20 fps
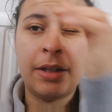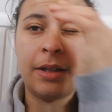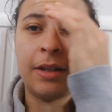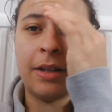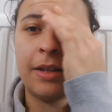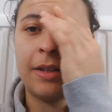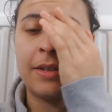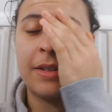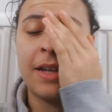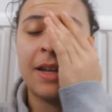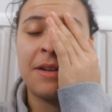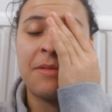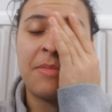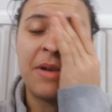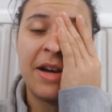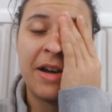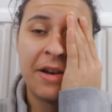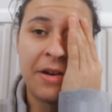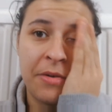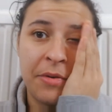and it said
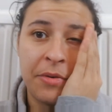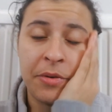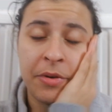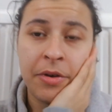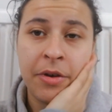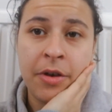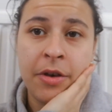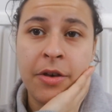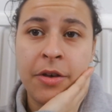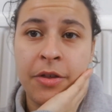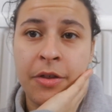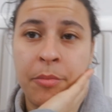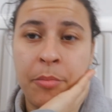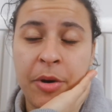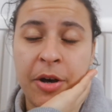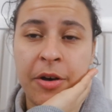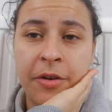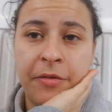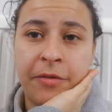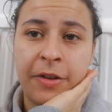about the
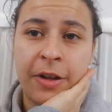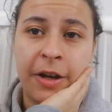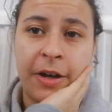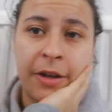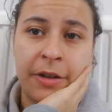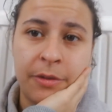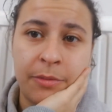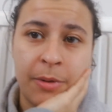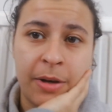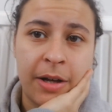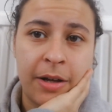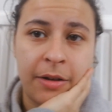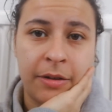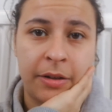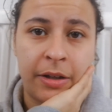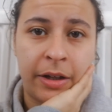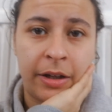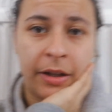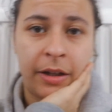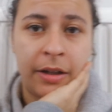butterfly as well
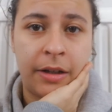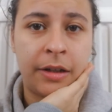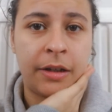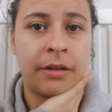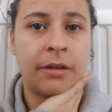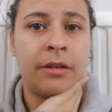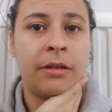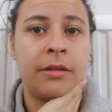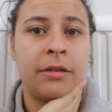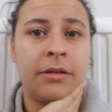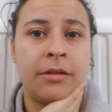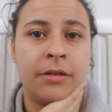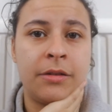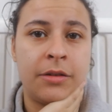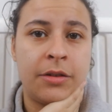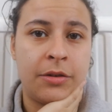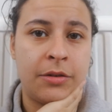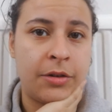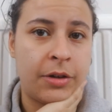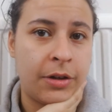like
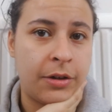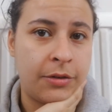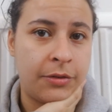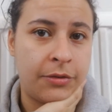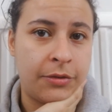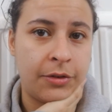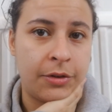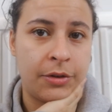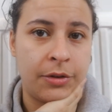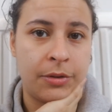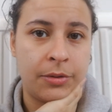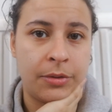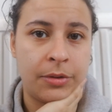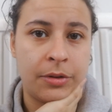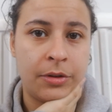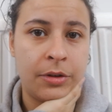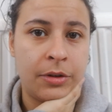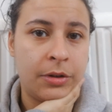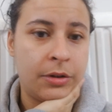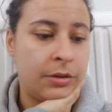they'll go through
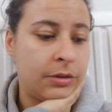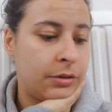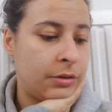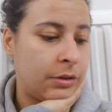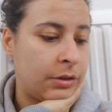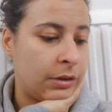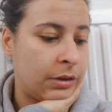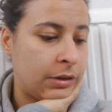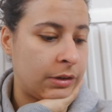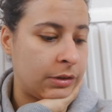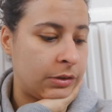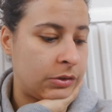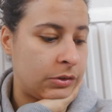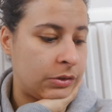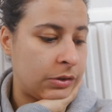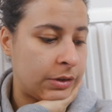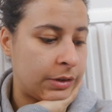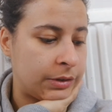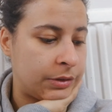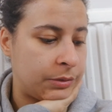a lot of
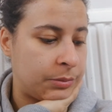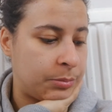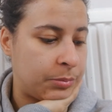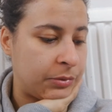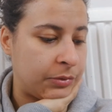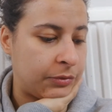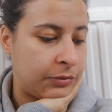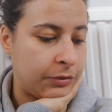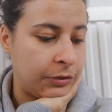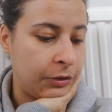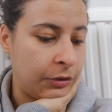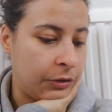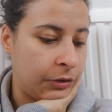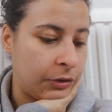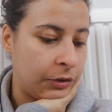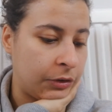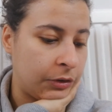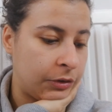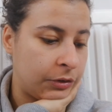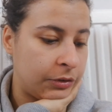stress
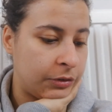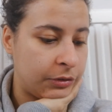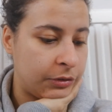before